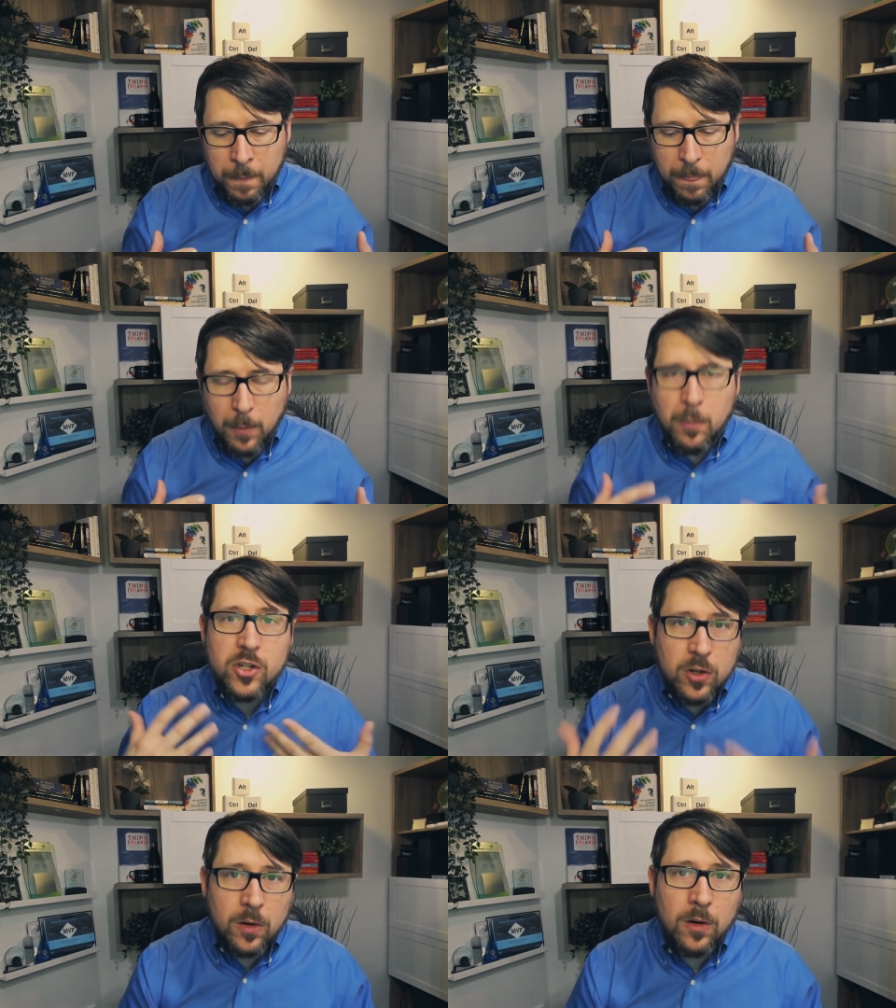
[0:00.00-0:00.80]

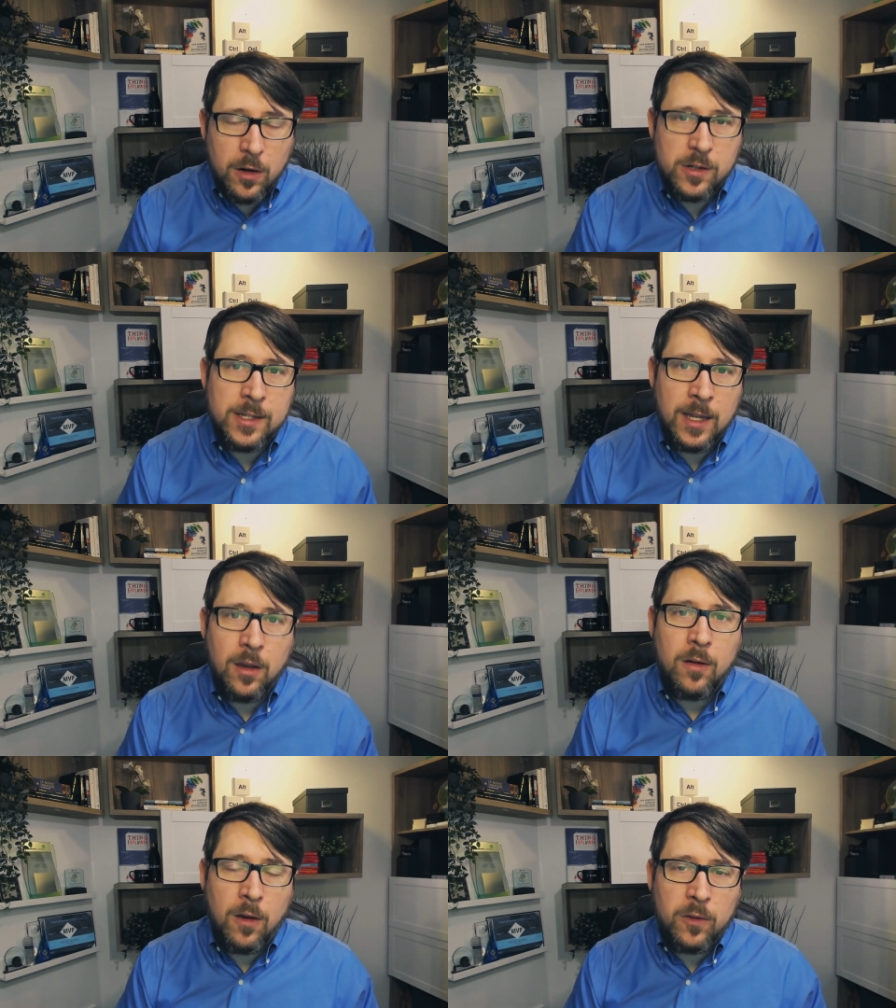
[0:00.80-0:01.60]
mature understanding
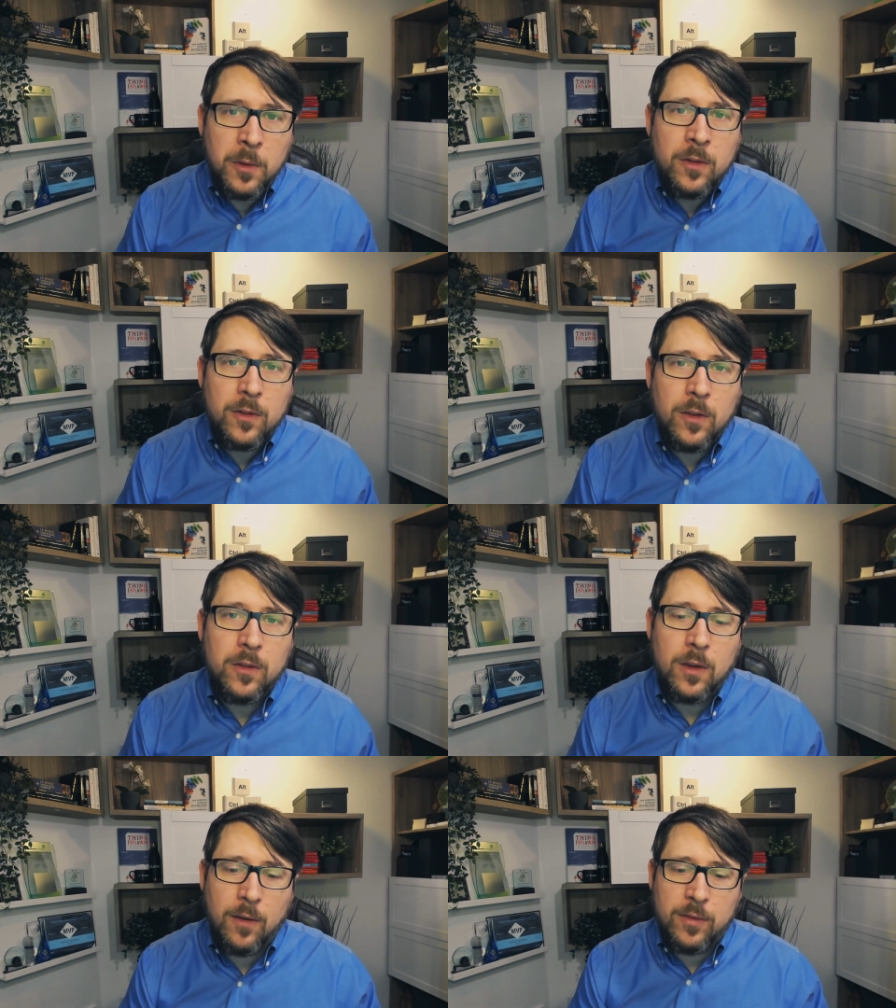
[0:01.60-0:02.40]
across businesses
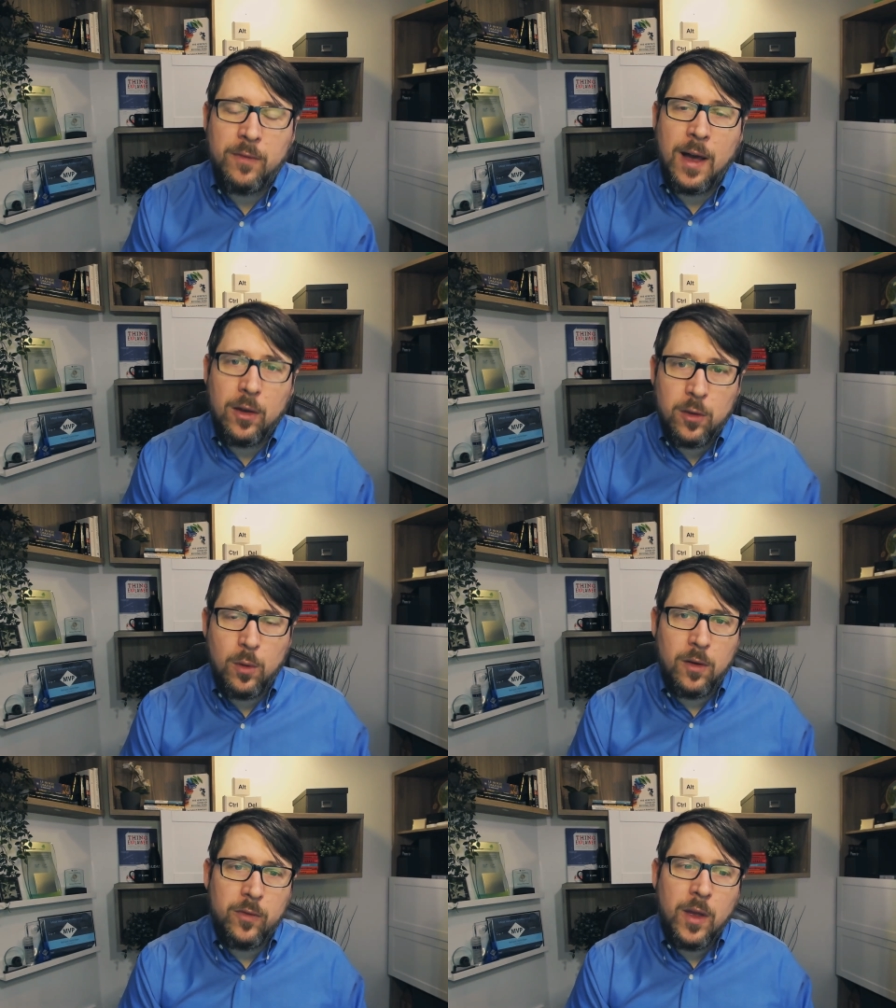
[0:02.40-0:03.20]
of the value
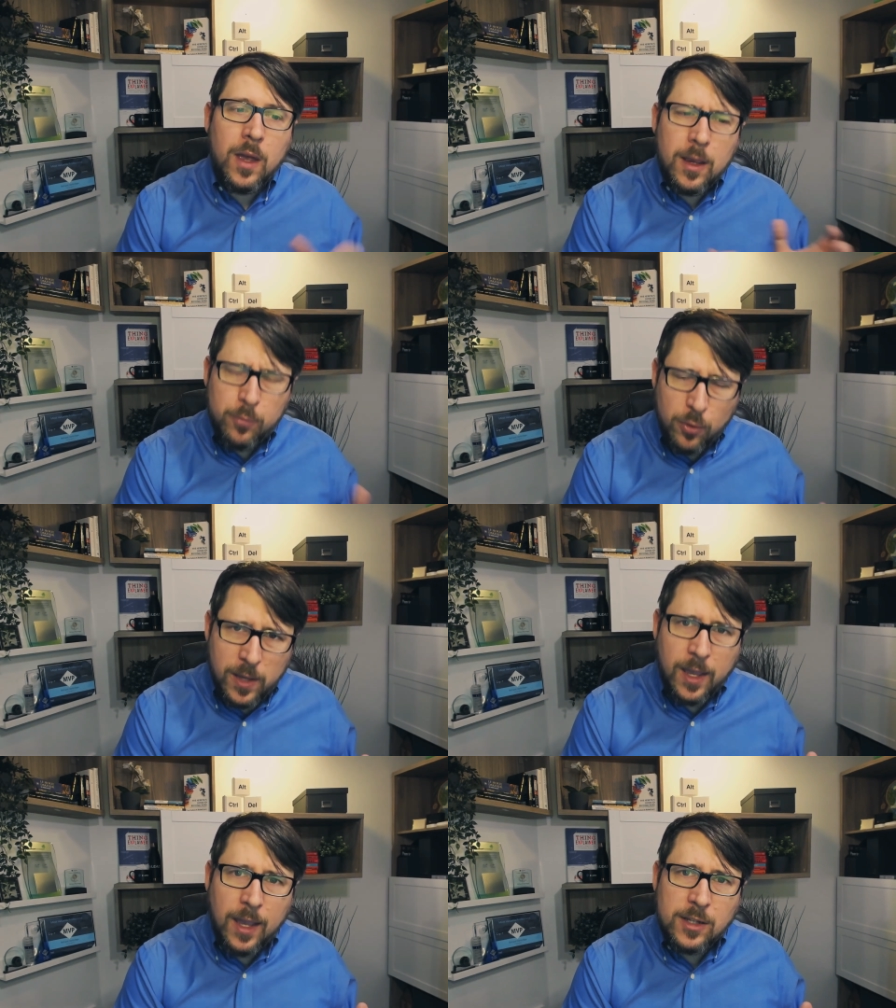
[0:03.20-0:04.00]
of employee
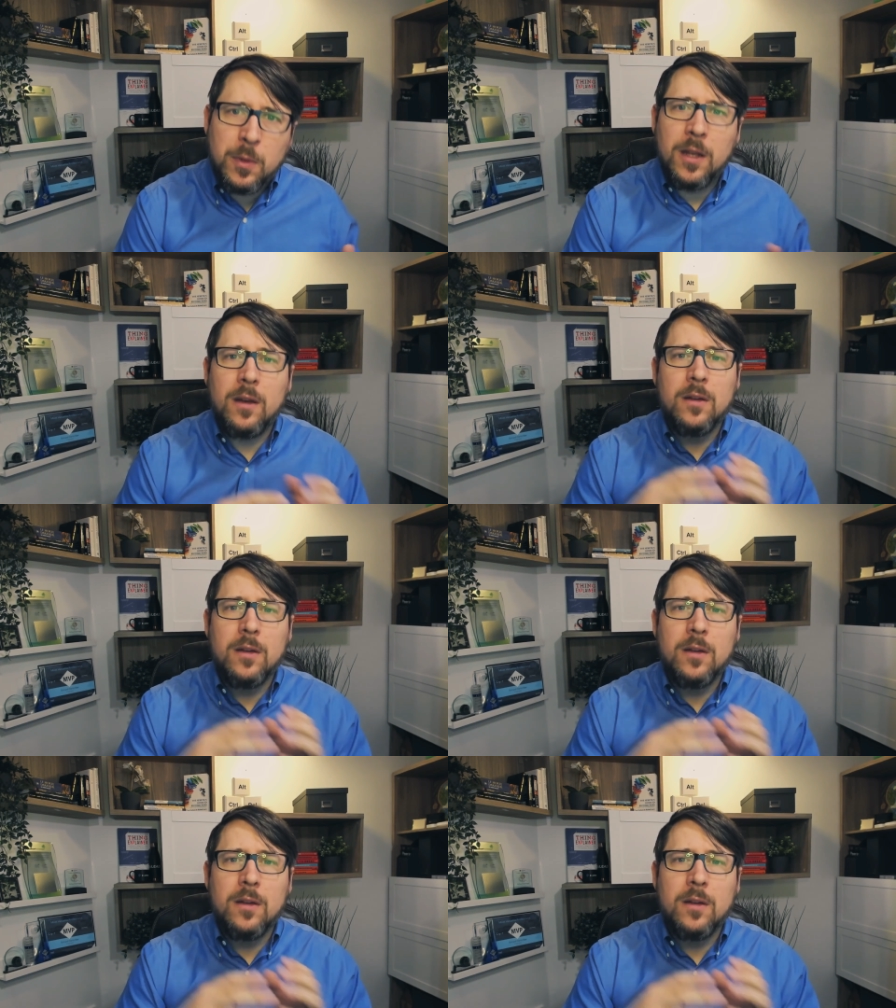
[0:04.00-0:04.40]
engagement,